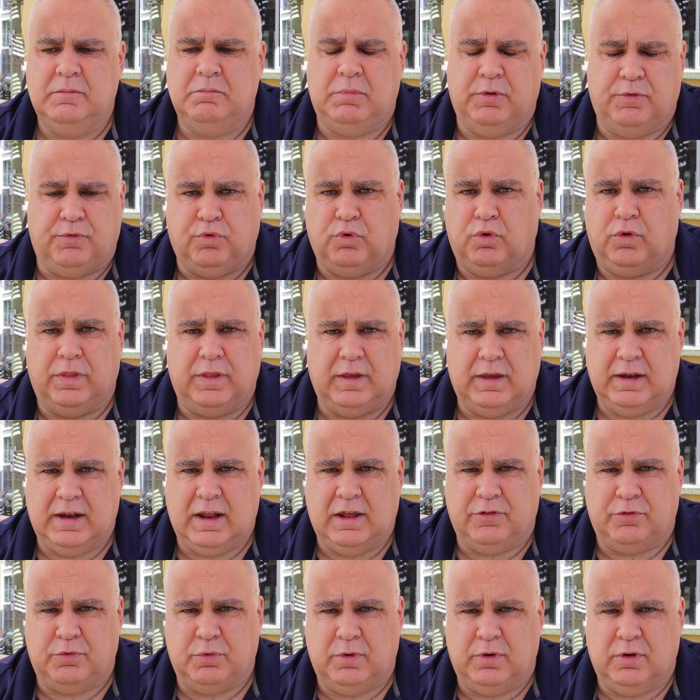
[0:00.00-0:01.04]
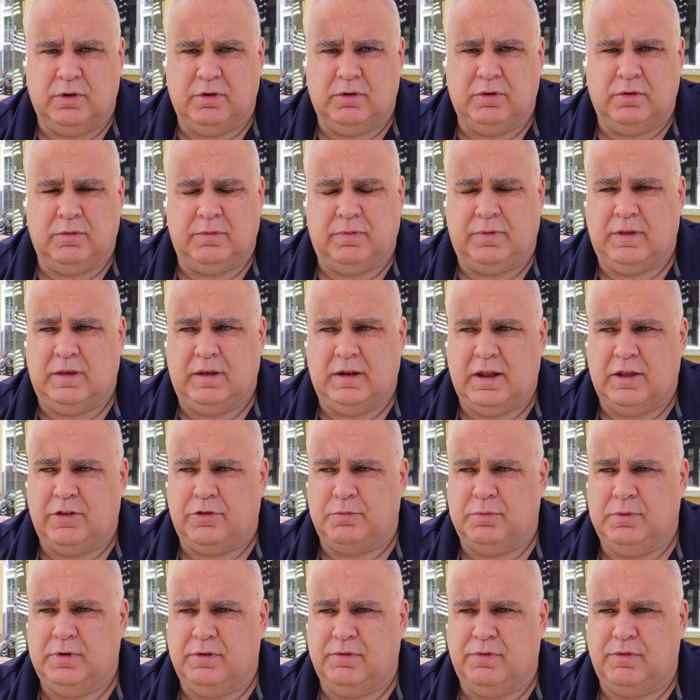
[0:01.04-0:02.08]
before the
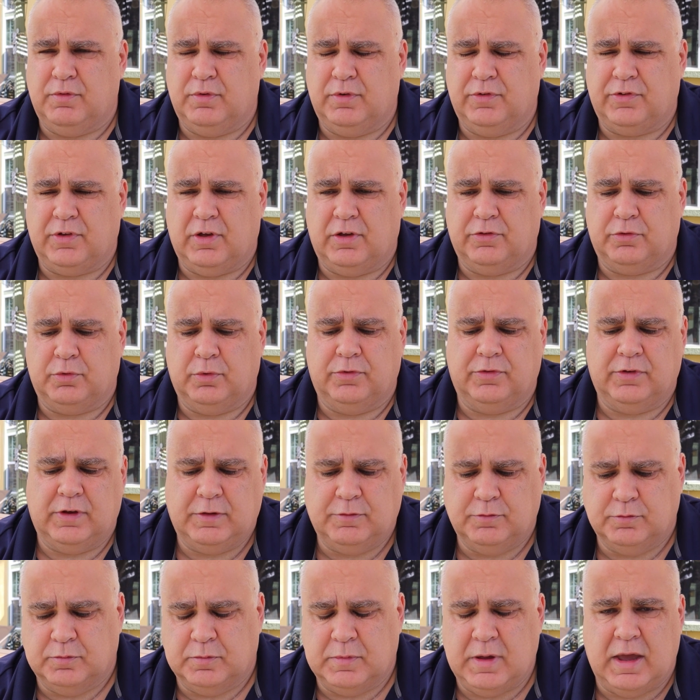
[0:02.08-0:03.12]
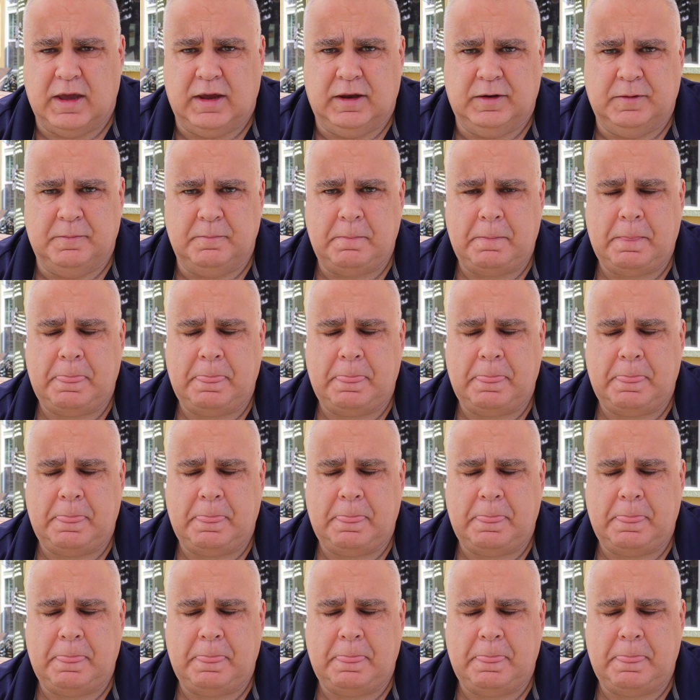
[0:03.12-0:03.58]
announcement of the results was even made.